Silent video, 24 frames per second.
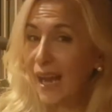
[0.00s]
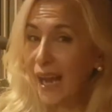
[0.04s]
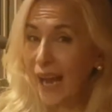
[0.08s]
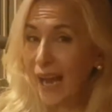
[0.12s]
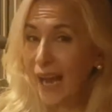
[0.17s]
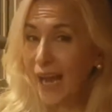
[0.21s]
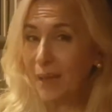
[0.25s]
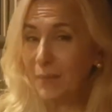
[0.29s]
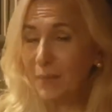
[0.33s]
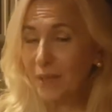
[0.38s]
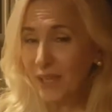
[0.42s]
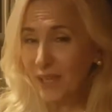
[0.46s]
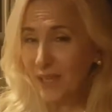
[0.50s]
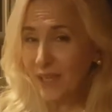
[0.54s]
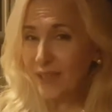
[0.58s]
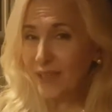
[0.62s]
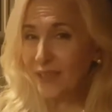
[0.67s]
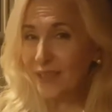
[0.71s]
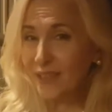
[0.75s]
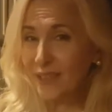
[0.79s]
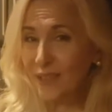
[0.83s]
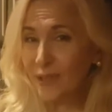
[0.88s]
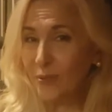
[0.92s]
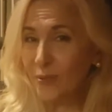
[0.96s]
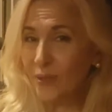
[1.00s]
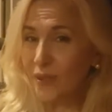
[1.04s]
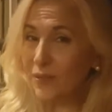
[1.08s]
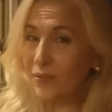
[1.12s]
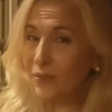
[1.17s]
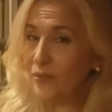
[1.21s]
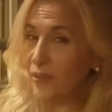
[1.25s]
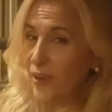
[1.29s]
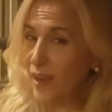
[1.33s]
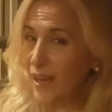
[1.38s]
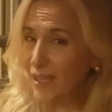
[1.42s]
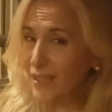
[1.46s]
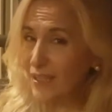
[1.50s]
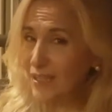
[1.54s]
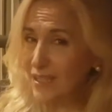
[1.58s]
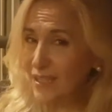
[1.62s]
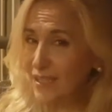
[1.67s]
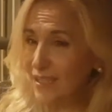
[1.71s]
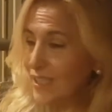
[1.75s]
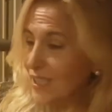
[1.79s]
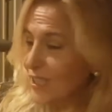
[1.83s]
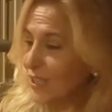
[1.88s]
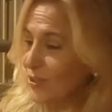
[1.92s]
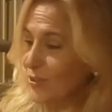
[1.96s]
I'm here with
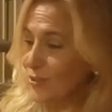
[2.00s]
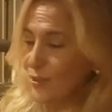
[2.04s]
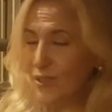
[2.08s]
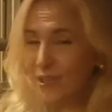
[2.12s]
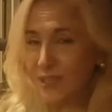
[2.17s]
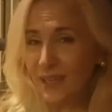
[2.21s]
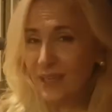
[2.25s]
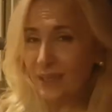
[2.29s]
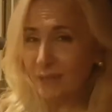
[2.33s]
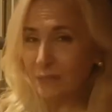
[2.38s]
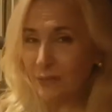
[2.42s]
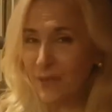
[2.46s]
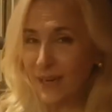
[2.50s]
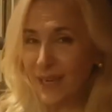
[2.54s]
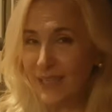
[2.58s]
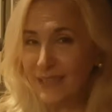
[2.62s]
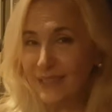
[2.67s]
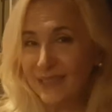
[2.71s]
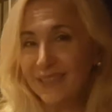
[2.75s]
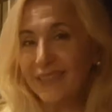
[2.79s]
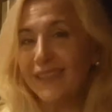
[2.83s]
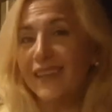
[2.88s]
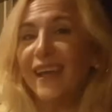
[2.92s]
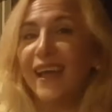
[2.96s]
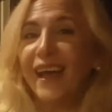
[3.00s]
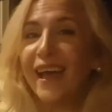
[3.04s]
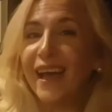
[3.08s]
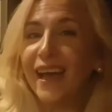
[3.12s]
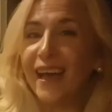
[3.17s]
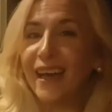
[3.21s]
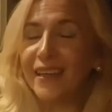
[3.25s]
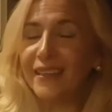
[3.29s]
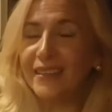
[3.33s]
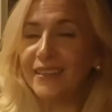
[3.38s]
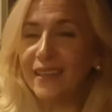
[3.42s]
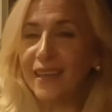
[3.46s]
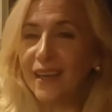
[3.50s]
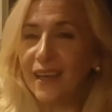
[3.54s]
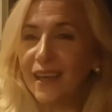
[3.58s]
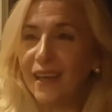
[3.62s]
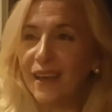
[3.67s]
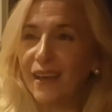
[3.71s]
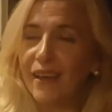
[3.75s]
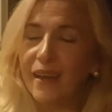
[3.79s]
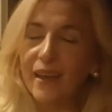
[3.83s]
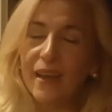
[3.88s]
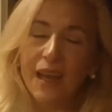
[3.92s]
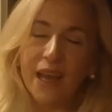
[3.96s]
friends to celebrate. And
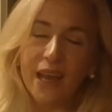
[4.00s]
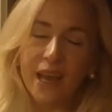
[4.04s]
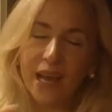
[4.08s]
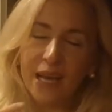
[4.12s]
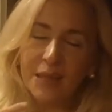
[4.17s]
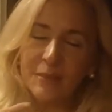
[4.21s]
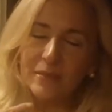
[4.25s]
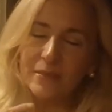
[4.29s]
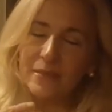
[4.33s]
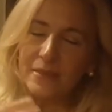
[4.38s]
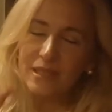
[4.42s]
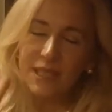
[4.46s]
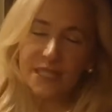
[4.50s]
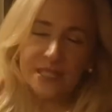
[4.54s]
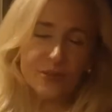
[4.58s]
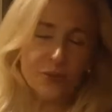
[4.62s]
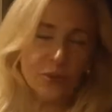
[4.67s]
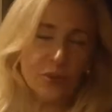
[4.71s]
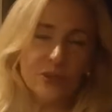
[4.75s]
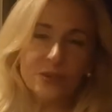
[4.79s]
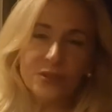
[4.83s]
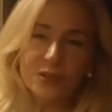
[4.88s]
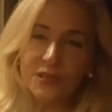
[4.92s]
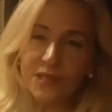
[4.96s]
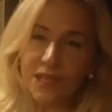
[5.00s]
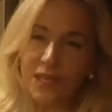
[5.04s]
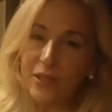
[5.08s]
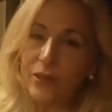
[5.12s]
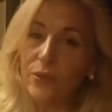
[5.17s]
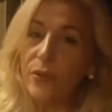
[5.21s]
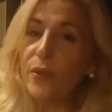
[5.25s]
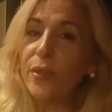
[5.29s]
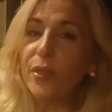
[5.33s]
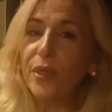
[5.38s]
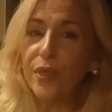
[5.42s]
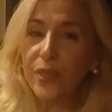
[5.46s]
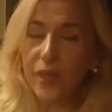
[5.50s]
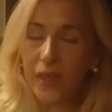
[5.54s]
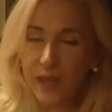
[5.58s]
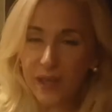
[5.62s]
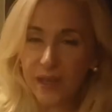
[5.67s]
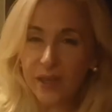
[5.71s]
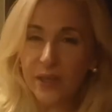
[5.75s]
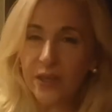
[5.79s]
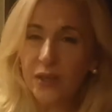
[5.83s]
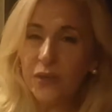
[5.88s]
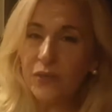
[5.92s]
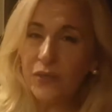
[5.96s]
I just want to tell you
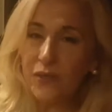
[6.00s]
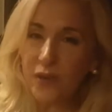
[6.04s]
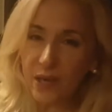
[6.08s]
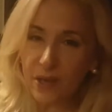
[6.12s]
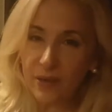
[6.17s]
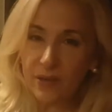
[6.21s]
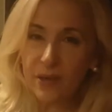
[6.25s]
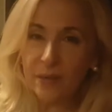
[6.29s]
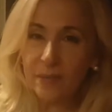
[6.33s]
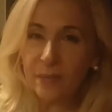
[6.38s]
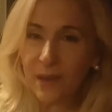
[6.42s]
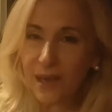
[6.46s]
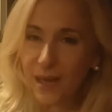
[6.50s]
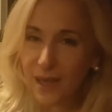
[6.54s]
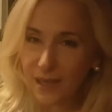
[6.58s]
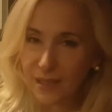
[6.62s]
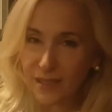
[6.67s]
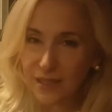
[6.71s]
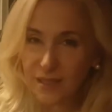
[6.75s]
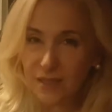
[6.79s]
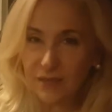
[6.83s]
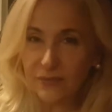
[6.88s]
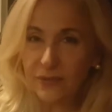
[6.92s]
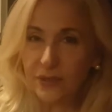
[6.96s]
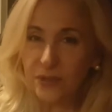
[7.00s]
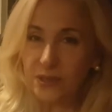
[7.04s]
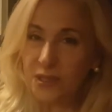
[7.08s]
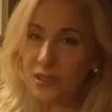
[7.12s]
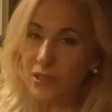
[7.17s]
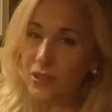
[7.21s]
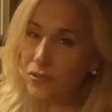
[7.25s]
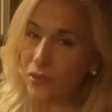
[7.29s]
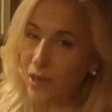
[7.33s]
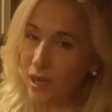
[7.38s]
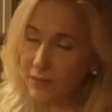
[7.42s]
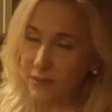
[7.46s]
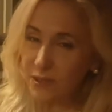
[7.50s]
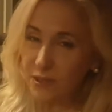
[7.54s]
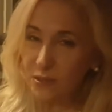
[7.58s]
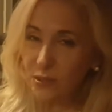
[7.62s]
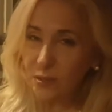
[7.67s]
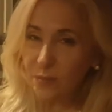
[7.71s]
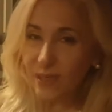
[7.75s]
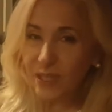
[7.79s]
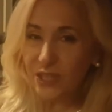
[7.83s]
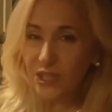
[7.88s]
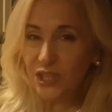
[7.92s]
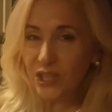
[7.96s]
thank you very much for subscribing
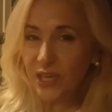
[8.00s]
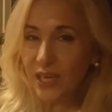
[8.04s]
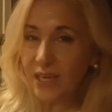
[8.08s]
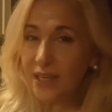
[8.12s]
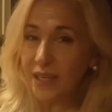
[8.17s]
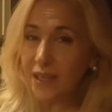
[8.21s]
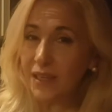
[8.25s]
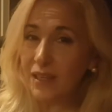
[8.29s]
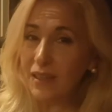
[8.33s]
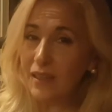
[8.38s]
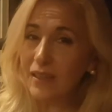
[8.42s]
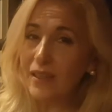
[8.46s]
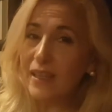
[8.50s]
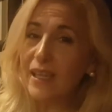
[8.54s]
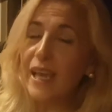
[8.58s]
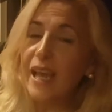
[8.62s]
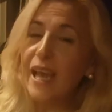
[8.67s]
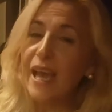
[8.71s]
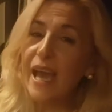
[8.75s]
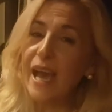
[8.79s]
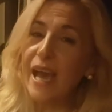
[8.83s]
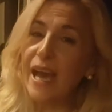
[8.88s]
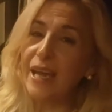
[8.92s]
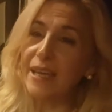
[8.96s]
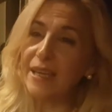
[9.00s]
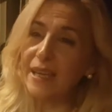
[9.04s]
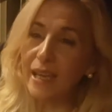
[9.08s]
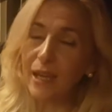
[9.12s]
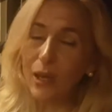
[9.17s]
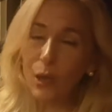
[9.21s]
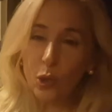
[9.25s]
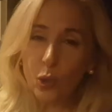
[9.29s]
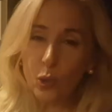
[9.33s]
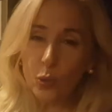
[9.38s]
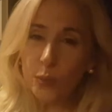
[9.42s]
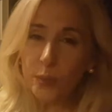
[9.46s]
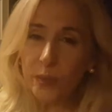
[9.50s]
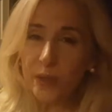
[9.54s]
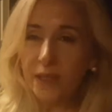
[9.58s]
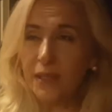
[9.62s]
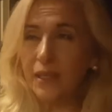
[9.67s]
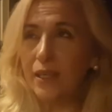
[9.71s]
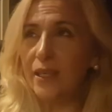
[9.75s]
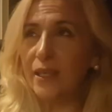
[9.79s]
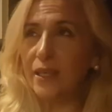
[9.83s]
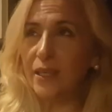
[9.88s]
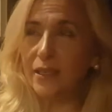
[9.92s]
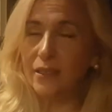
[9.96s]
to my channel. And I hope
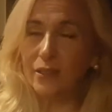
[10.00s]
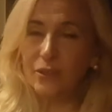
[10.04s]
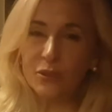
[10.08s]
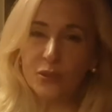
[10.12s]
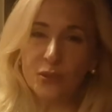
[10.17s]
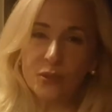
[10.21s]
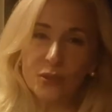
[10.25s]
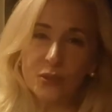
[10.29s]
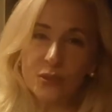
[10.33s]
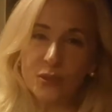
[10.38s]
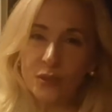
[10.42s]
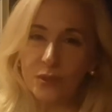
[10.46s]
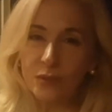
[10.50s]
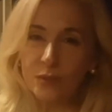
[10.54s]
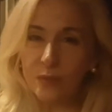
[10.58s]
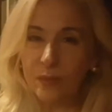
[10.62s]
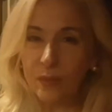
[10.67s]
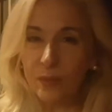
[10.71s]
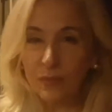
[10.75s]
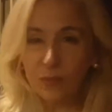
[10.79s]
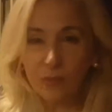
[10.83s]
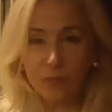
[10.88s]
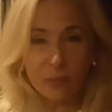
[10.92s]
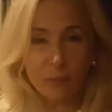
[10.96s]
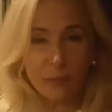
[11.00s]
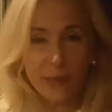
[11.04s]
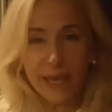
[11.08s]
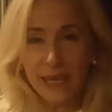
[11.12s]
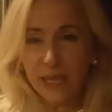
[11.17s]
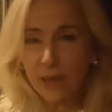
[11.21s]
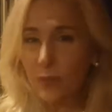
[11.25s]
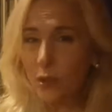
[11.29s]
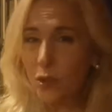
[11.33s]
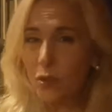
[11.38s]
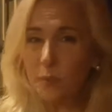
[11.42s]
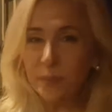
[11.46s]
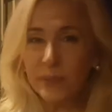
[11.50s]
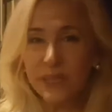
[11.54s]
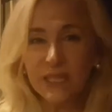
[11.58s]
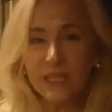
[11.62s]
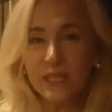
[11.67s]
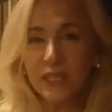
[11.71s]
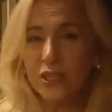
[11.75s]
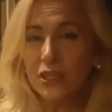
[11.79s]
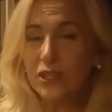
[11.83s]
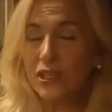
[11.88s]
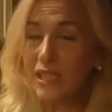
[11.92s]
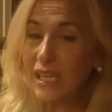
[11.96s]
to make more
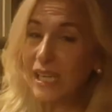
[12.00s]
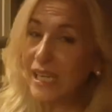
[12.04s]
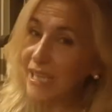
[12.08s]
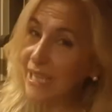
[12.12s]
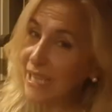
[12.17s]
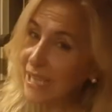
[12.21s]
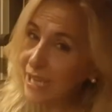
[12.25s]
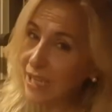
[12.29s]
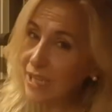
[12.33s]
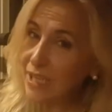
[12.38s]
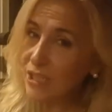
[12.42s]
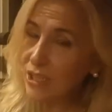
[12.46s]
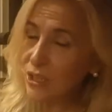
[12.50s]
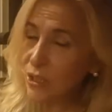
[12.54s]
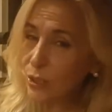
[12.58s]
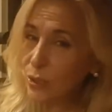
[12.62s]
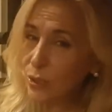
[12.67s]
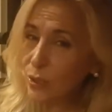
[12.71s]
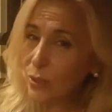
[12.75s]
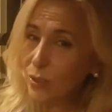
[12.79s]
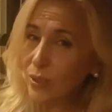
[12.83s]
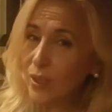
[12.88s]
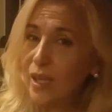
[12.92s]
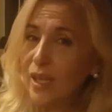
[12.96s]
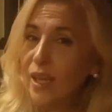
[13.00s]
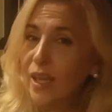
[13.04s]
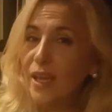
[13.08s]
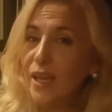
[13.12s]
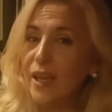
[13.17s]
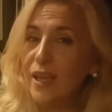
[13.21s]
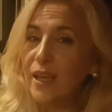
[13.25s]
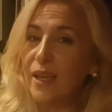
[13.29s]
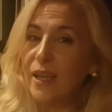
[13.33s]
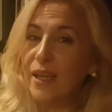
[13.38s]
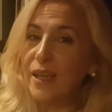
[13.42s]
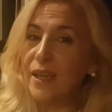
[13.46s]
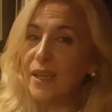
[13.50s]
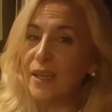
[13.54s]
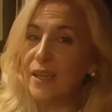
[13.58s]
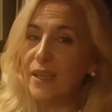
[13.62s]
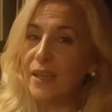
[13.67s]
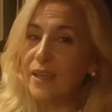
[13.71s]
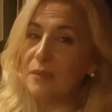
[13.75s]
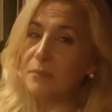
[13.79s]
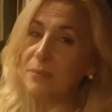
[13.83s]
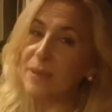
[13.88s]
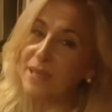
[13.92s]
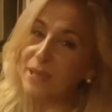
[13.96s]
videos in English too.
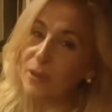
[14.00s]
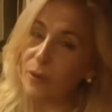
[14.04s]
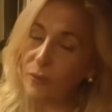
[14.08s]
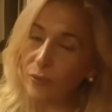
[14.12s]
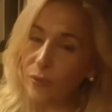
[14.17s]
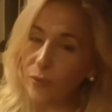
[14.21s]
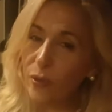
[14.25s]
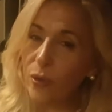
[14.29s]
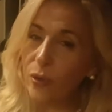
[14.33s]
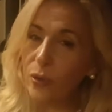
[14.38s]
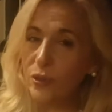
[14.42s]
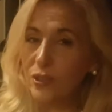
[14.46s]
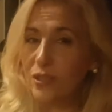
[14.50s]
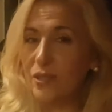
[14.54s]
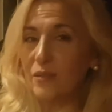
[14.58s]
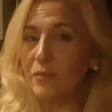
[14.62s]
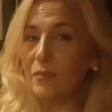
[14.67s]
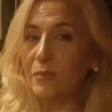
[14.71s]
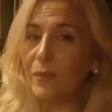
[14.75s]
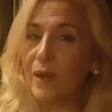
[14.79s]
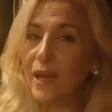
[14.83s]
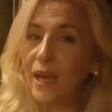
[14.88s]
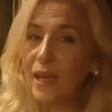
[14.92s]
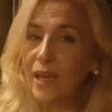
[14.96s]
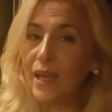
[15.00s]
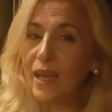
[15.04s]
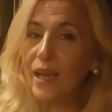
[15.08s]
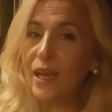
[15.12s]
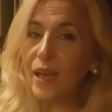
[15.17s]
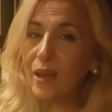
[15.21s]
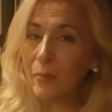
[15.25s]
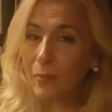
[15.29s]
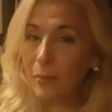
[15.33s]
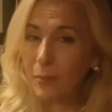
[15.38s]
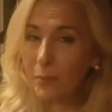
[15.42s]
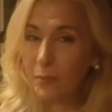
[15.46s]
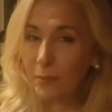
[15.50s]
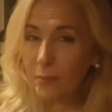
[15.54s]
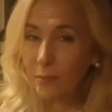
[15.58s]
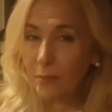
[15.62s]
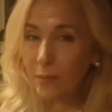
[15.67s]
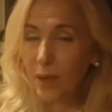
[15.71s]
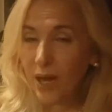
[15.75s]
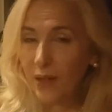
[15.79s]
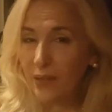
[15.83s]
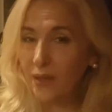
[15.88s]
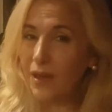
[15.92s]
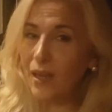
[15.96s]
But of course, my
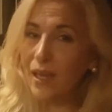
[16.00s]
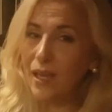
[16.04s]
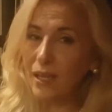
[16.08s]
mother